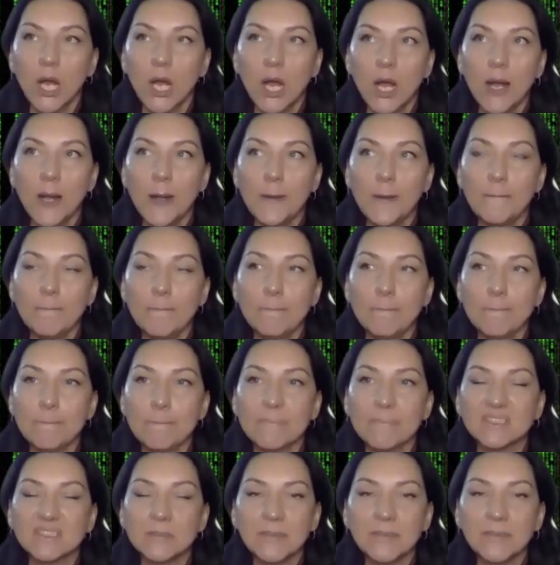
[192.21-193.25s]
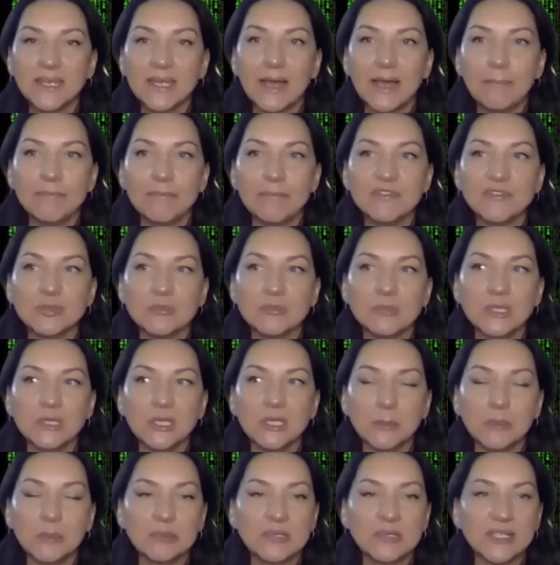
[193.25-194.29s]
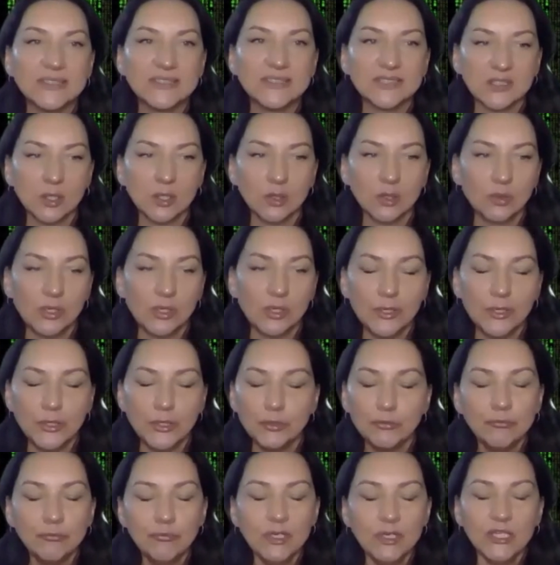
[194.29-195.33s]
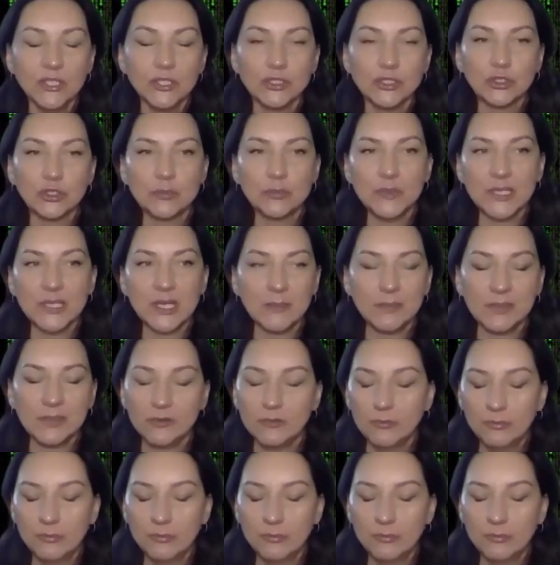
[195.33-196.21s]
something happened to me a couple of days ago, and it really shook me up.